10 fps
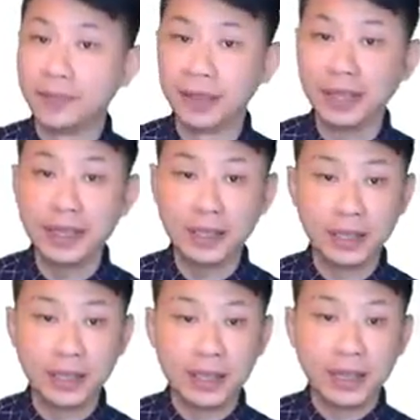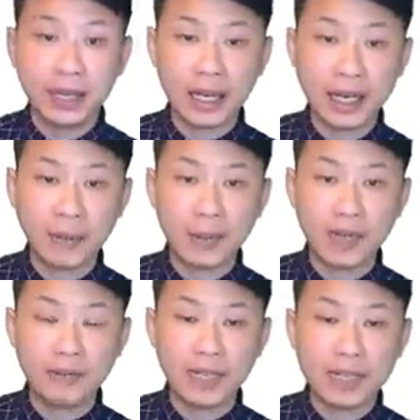Okay, but
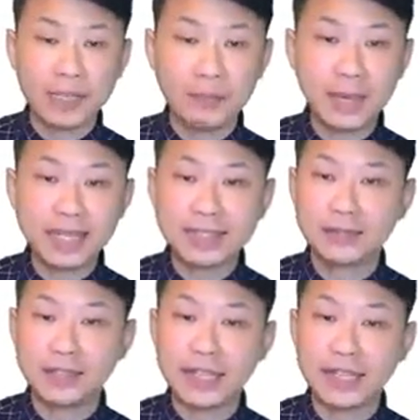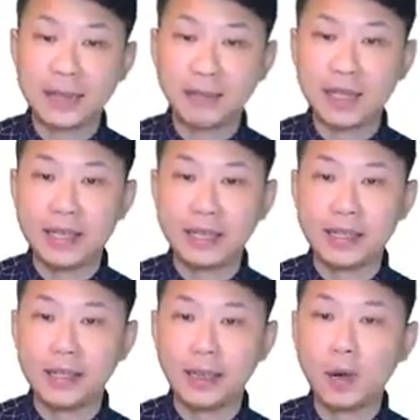if it's mandatory, that means
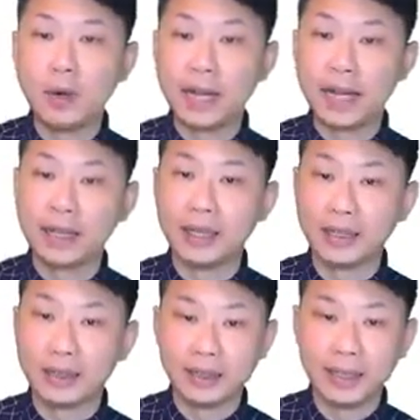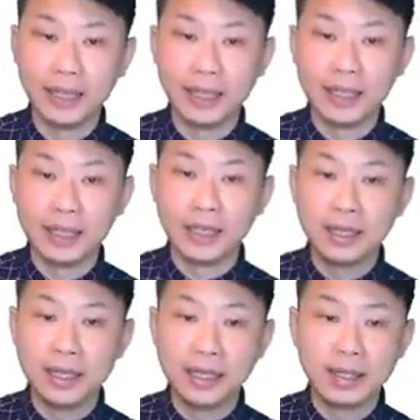the lower bound, okay,
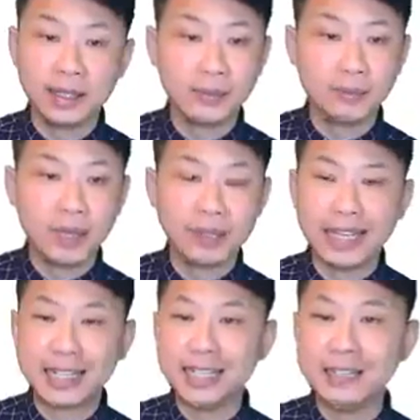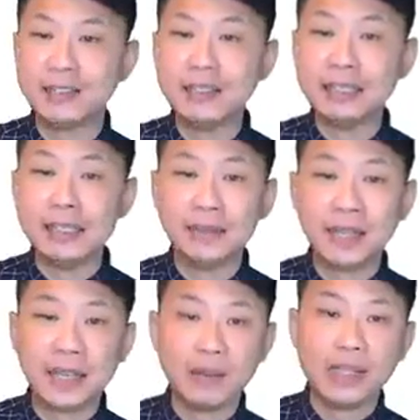is bigger than 0.
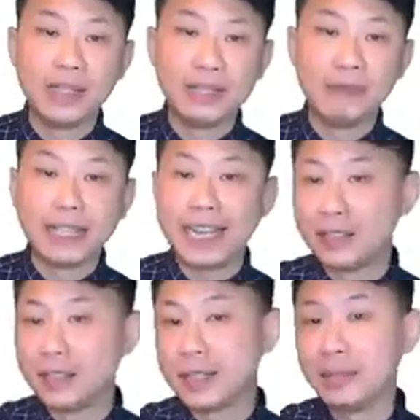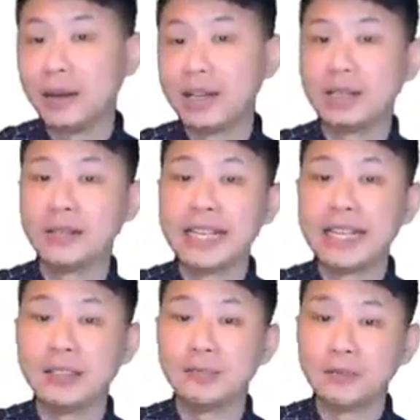Then that means C1 has to somehow
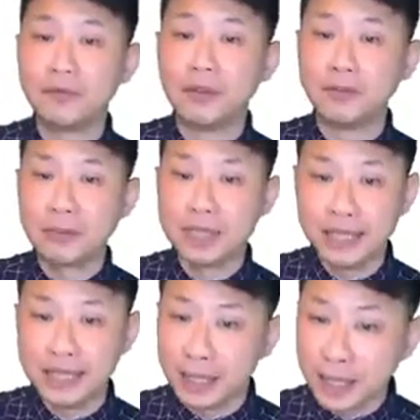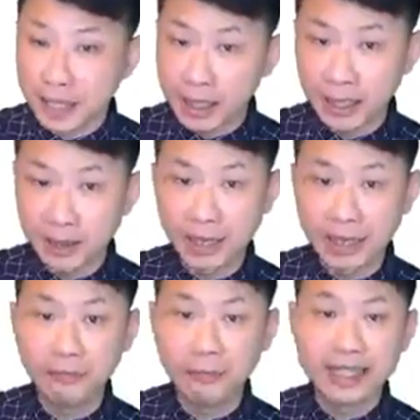associate it with some C2.
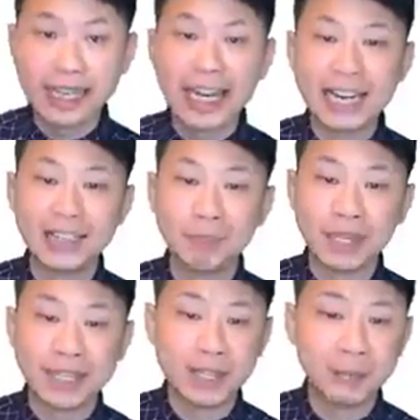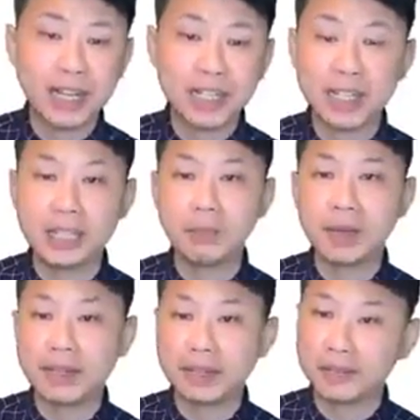Okay, and we say that the participation is
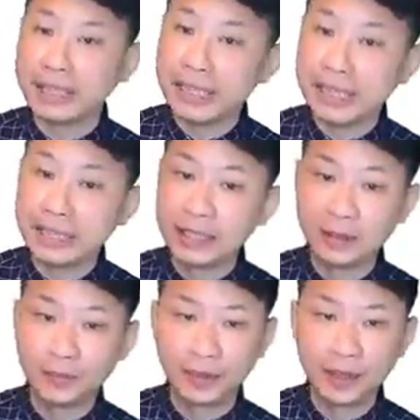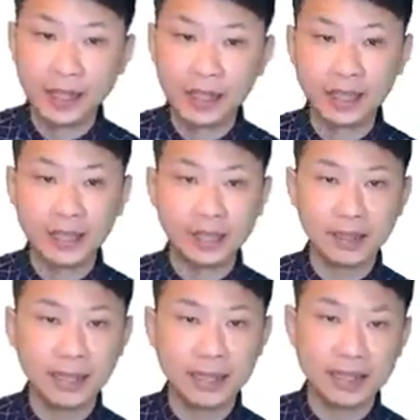mandatory. Okay,
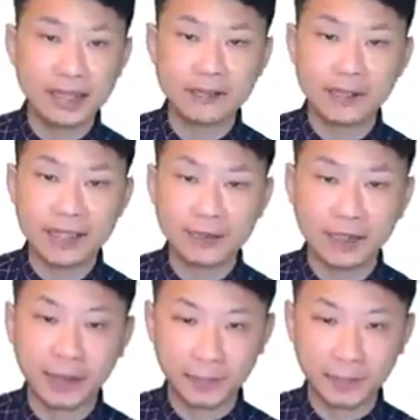etc. etc.